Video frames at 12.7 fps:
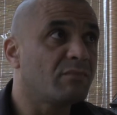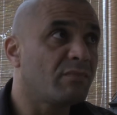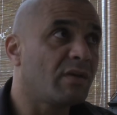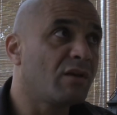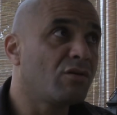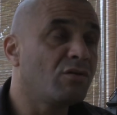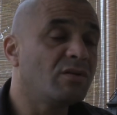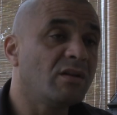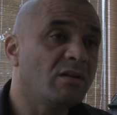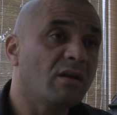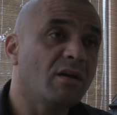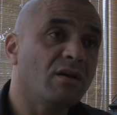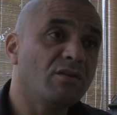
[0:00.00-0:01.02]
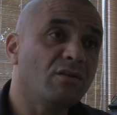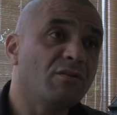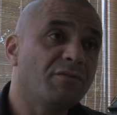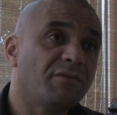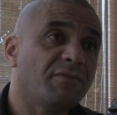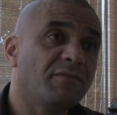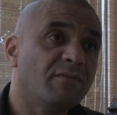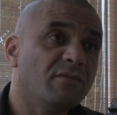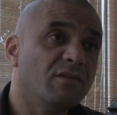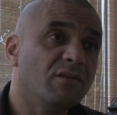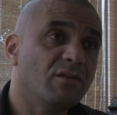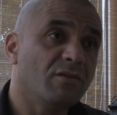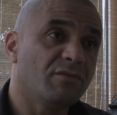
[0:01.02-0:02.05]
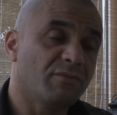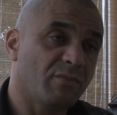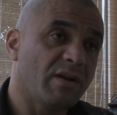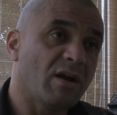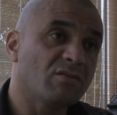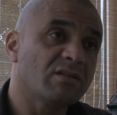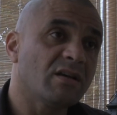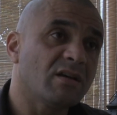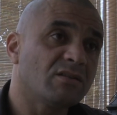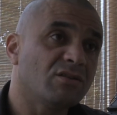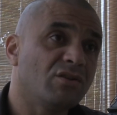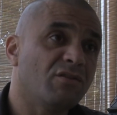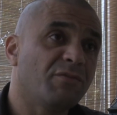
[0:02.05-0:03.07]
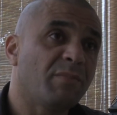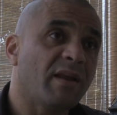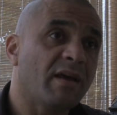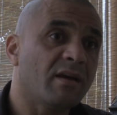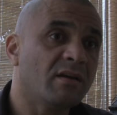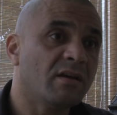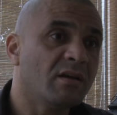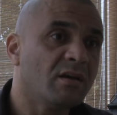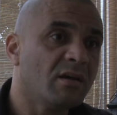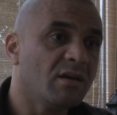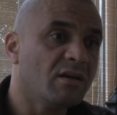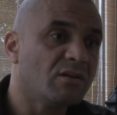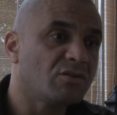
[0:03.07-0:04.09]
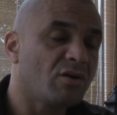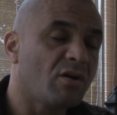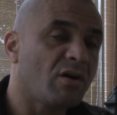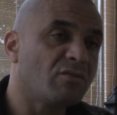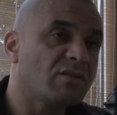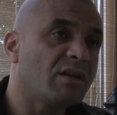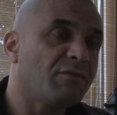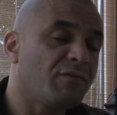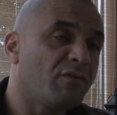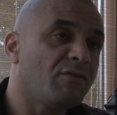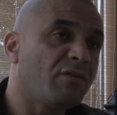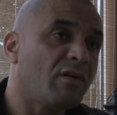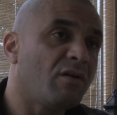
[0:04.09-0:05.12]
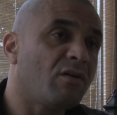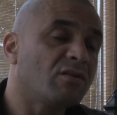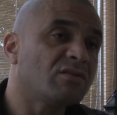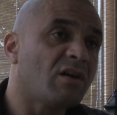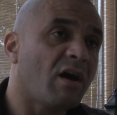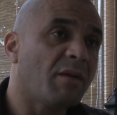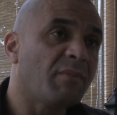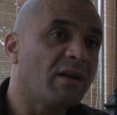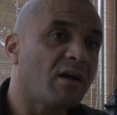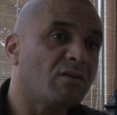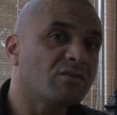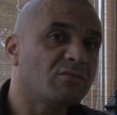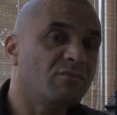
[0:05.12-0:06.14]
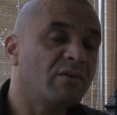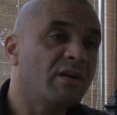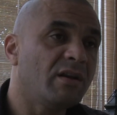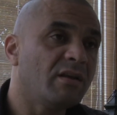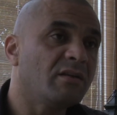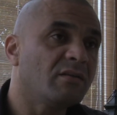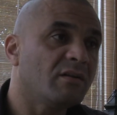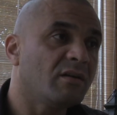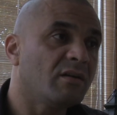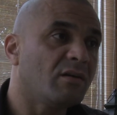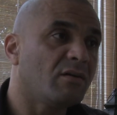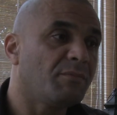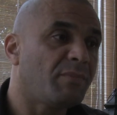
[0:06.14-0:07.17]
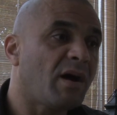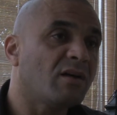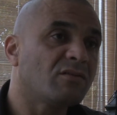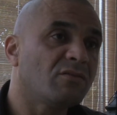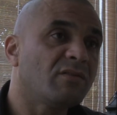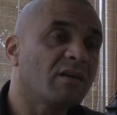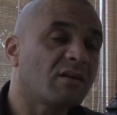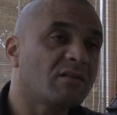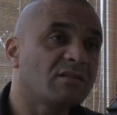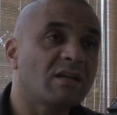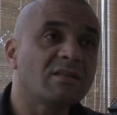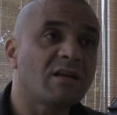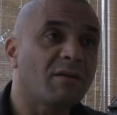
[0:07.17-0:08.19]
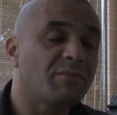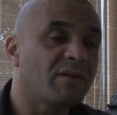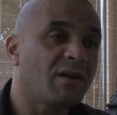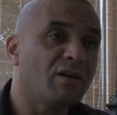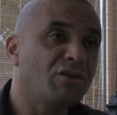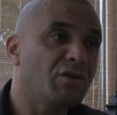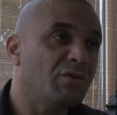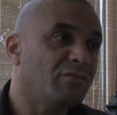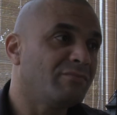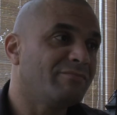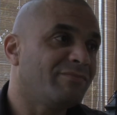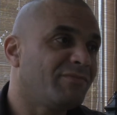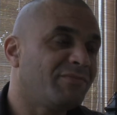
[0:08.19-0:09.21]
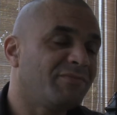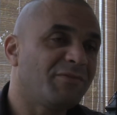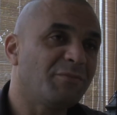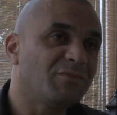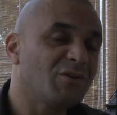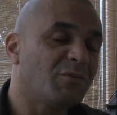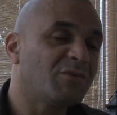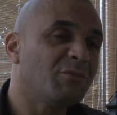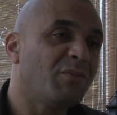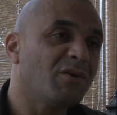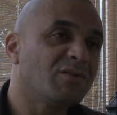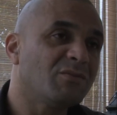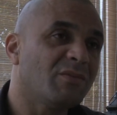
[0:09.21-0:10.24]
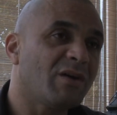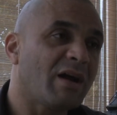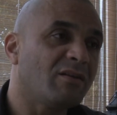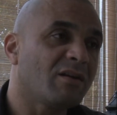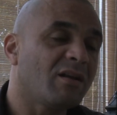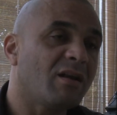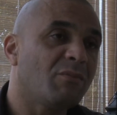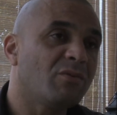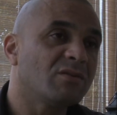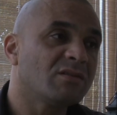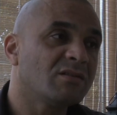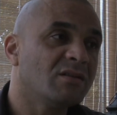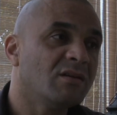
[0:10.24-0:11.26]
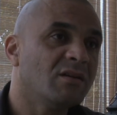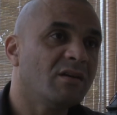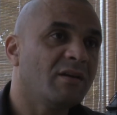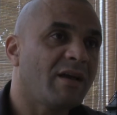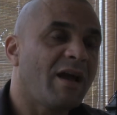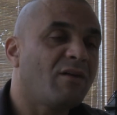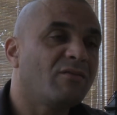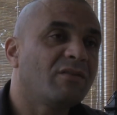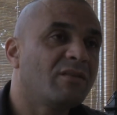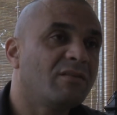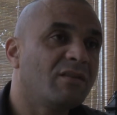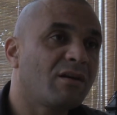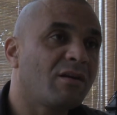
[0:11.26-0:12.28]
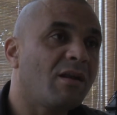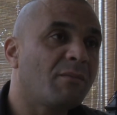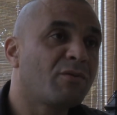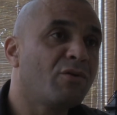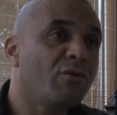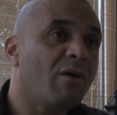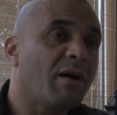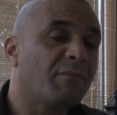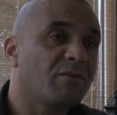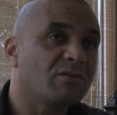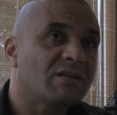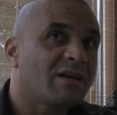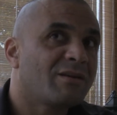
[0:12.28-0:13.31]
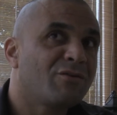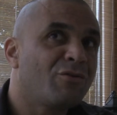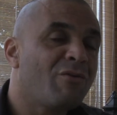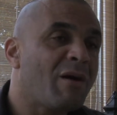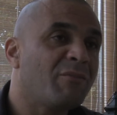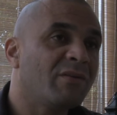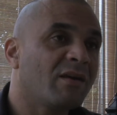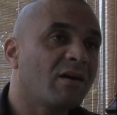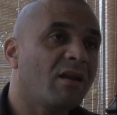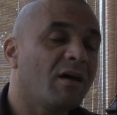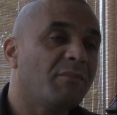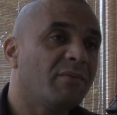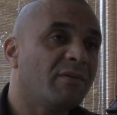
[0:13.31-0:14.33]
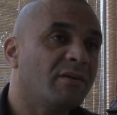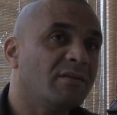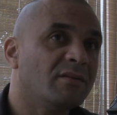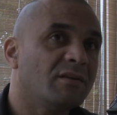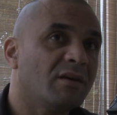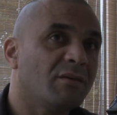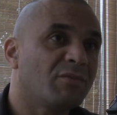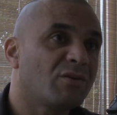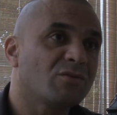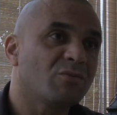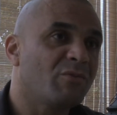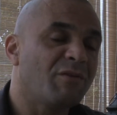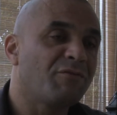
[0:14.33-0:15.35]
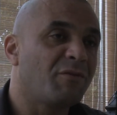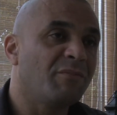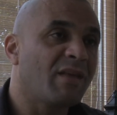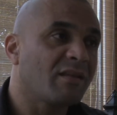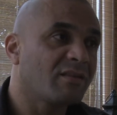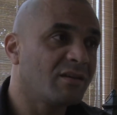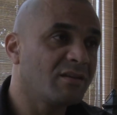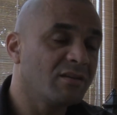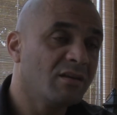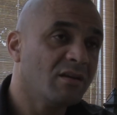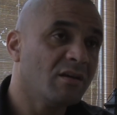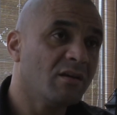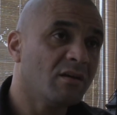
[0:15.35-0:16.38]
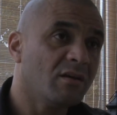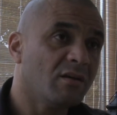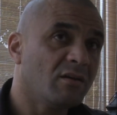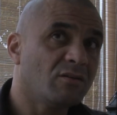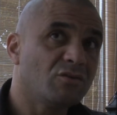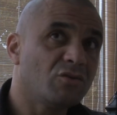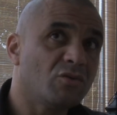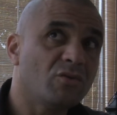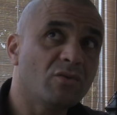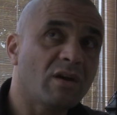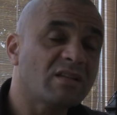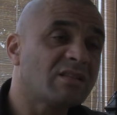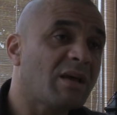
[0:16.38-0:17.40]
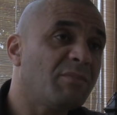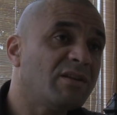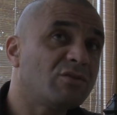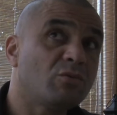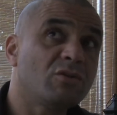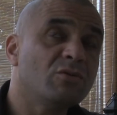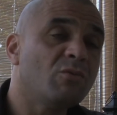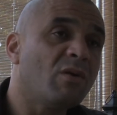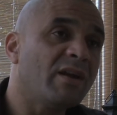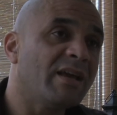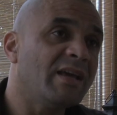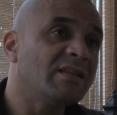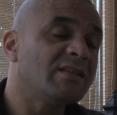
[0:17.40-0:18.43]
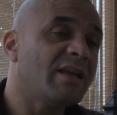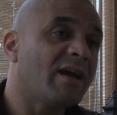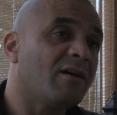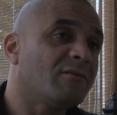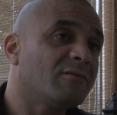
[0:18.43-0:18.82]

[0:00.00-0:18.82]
including the youth when I was there as a youth player. So I was there for a very long time, and I was really part of the setup, and I knew from top to bottom how the club grew up, because I grew up with the club, and because we went from nothing to establish to what it is now.